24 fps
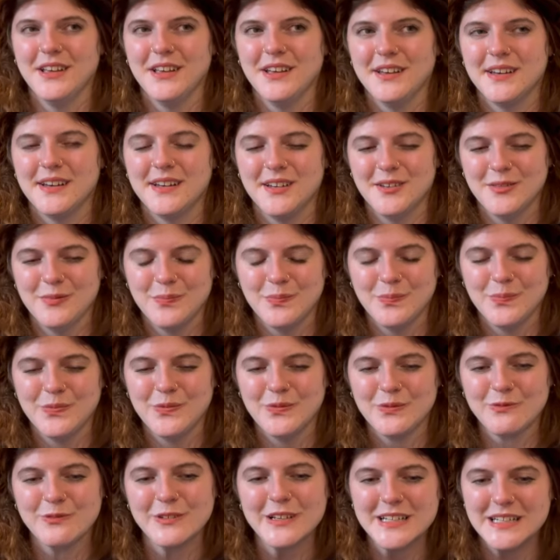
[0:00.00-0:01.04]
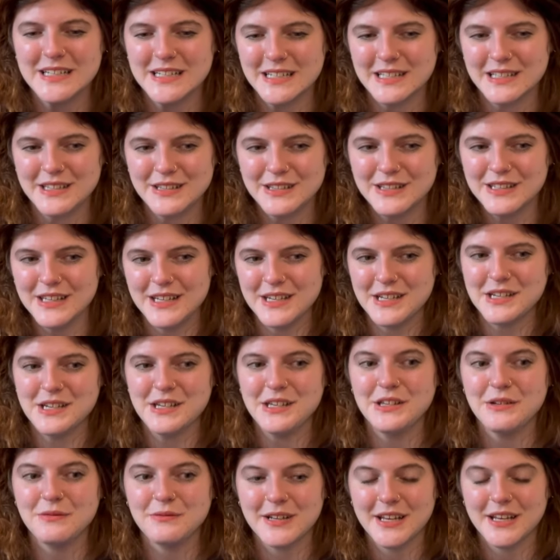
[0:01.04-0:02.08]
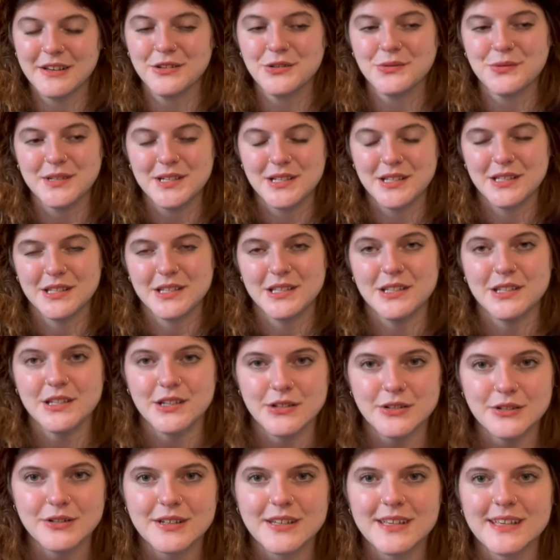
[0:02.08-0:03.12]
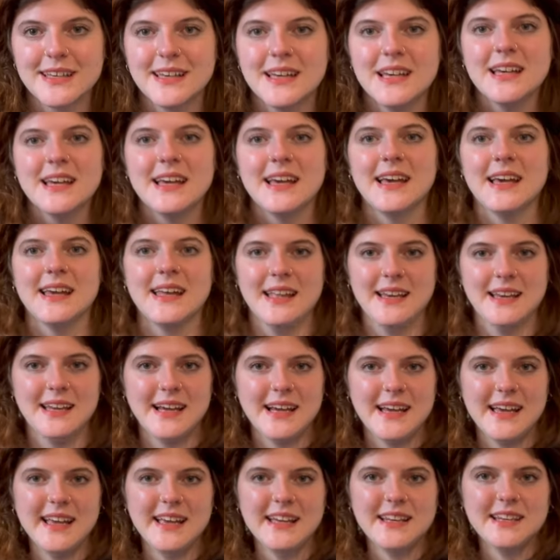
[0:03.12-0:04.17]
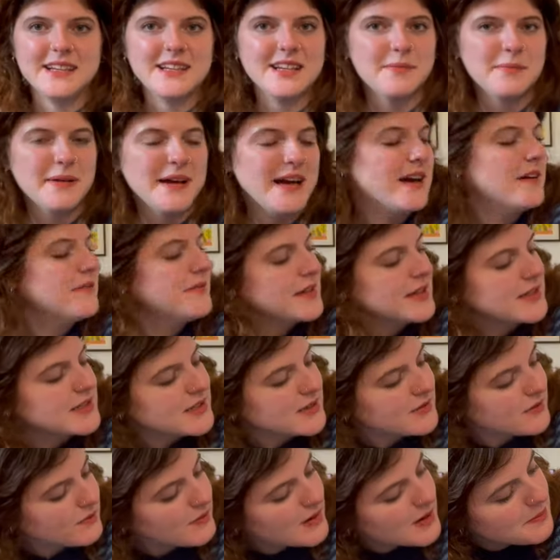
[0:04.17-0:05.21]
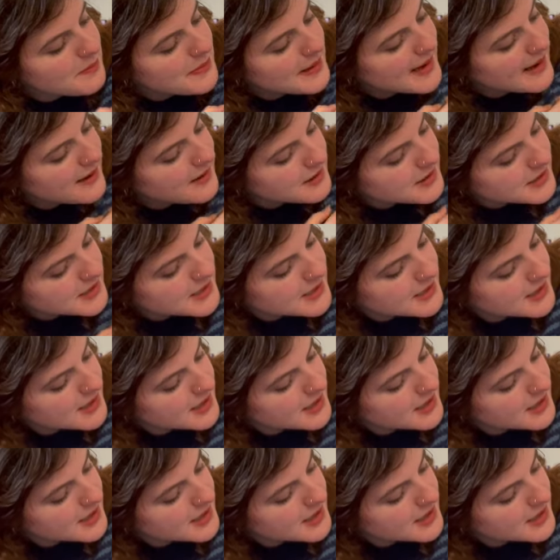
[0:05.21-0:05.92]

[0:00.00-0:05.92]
when I was reading the yoke, and I ended up having to rip out